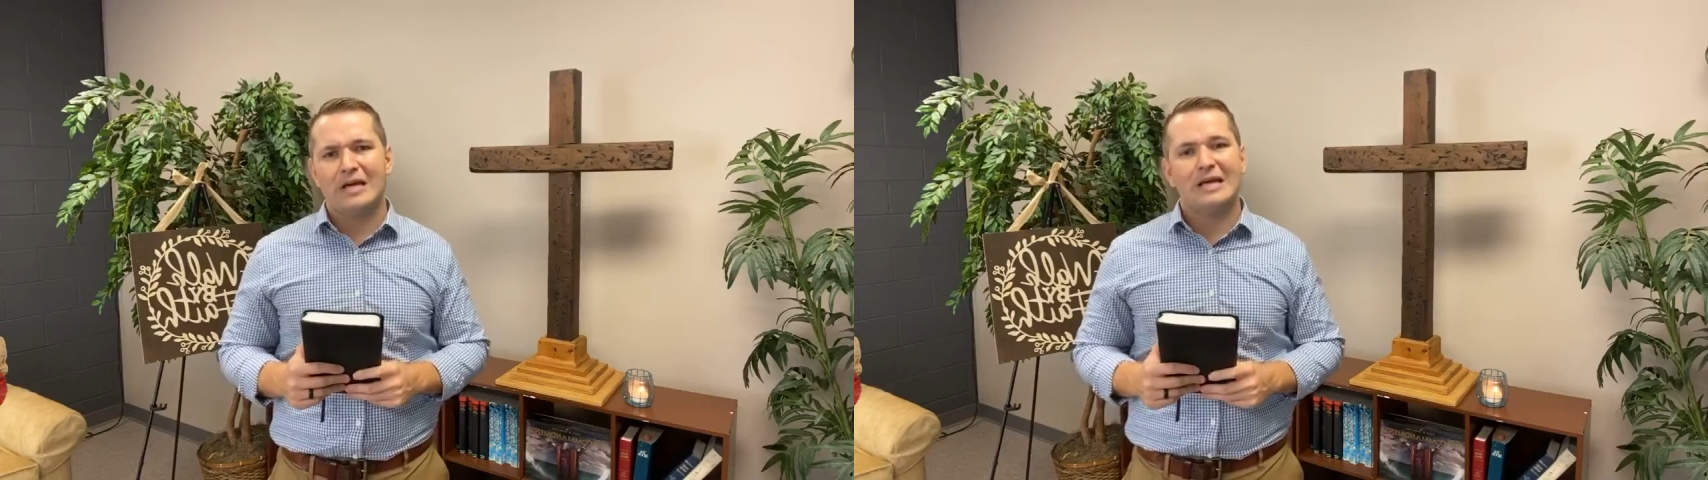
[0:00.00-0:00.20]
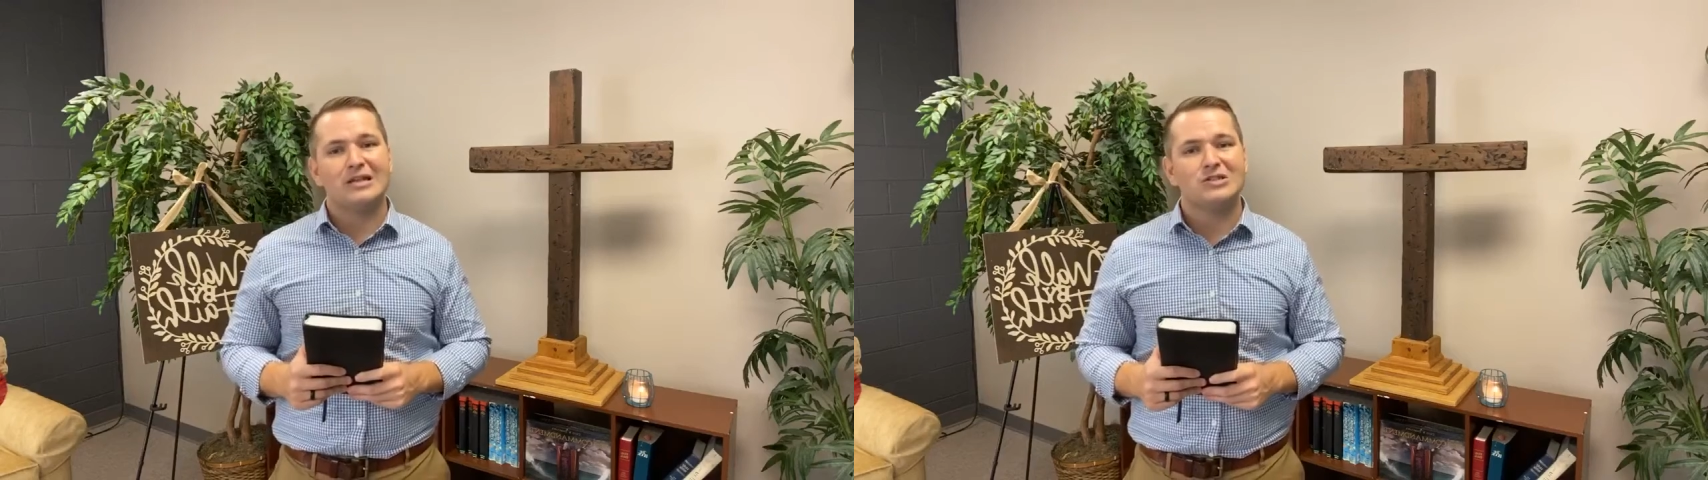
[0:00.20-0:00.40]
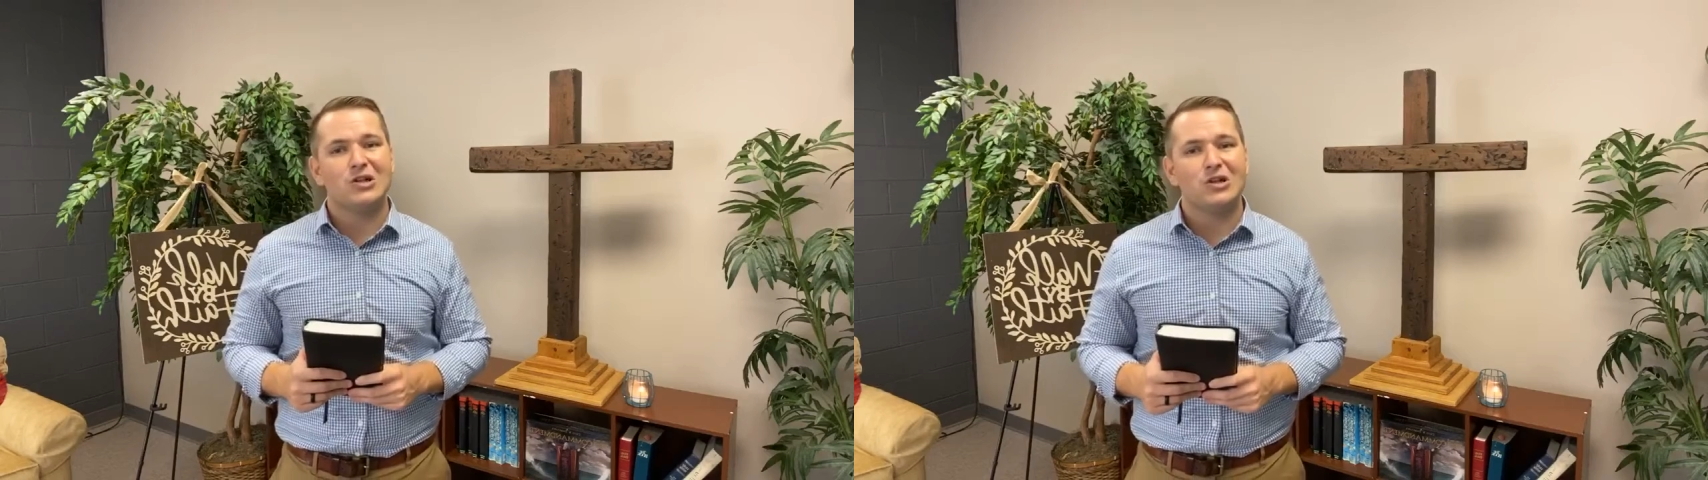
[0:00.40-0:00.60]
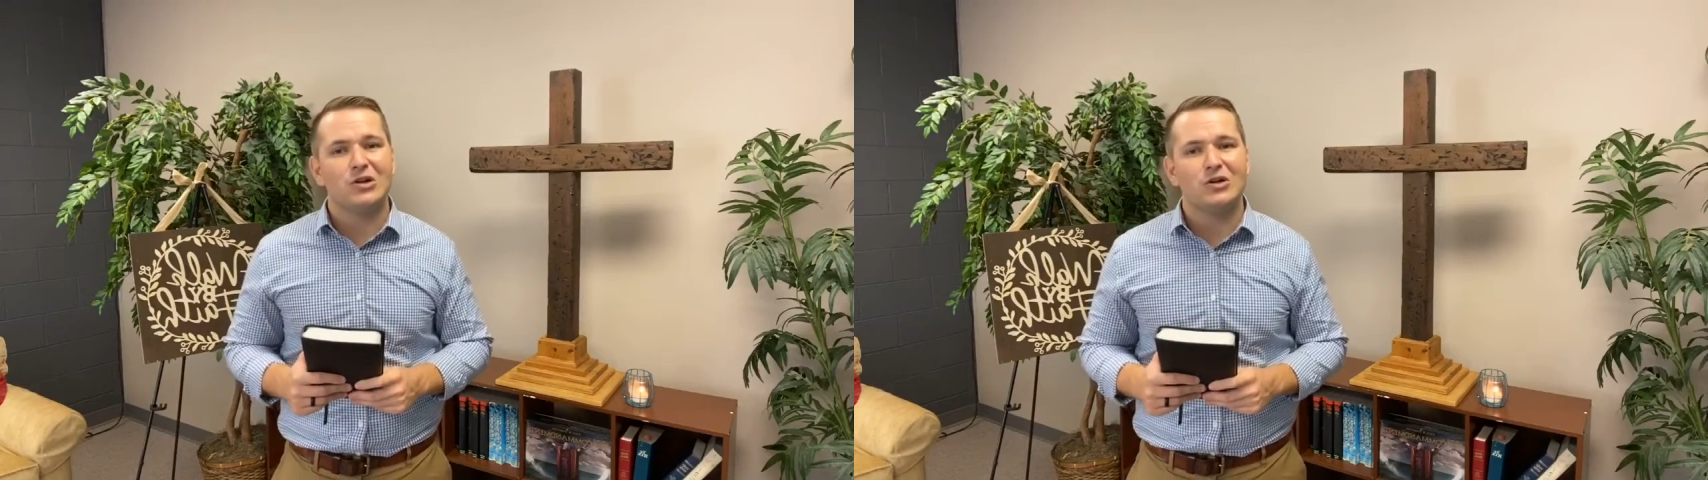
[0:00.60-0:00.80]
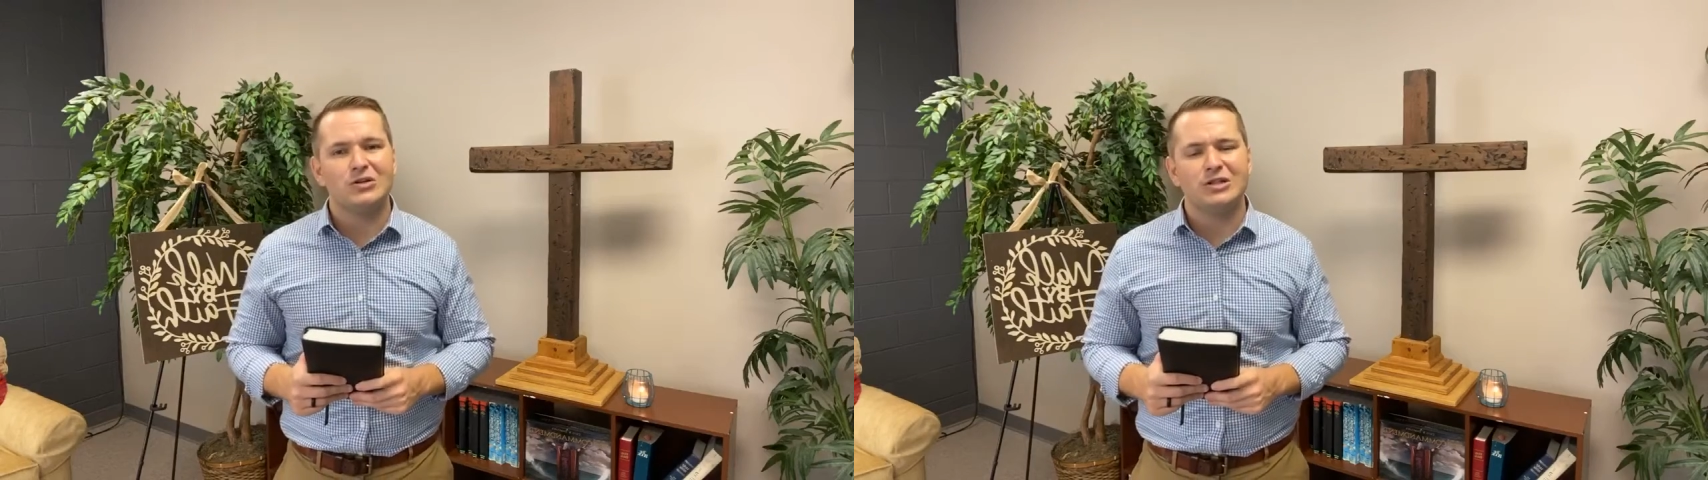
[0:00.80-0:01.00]
is to
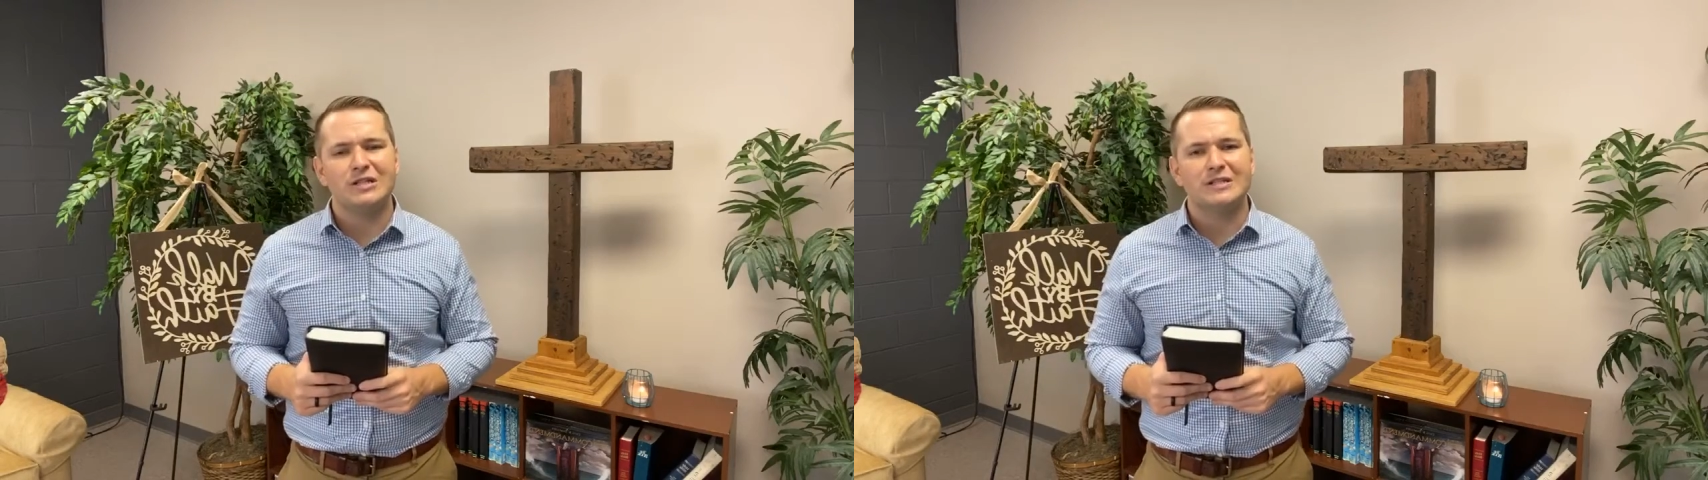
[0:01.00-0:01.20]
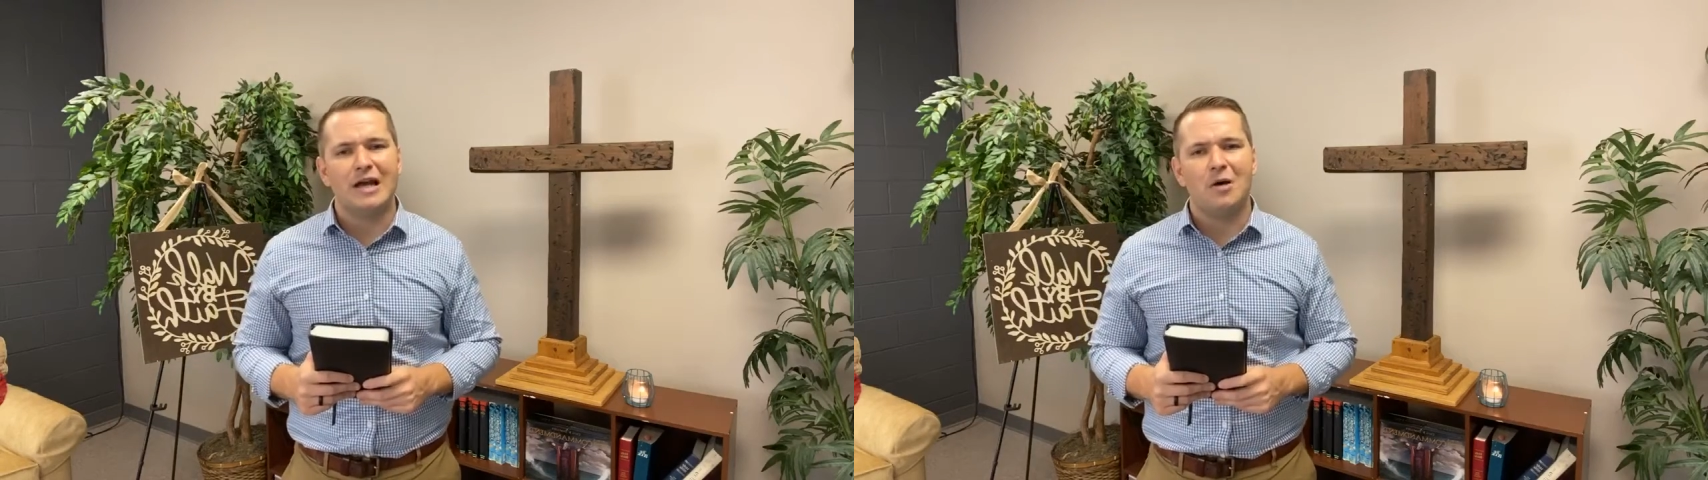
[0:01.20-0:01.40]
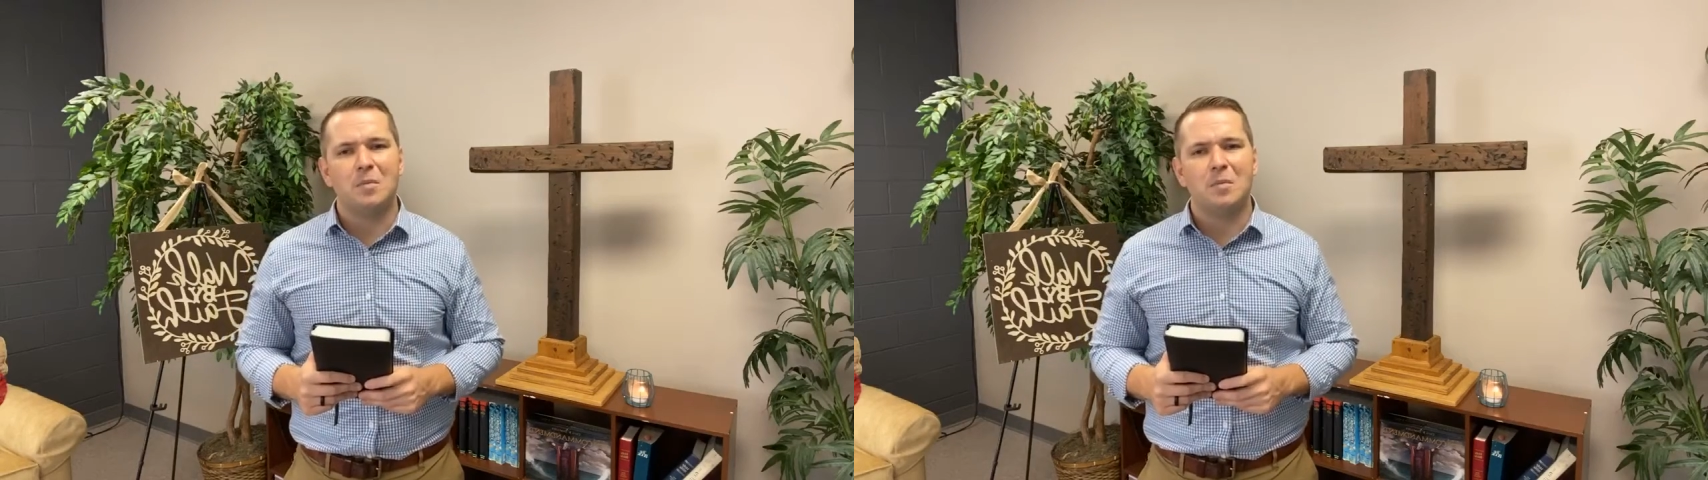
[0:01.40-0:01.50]
learn just how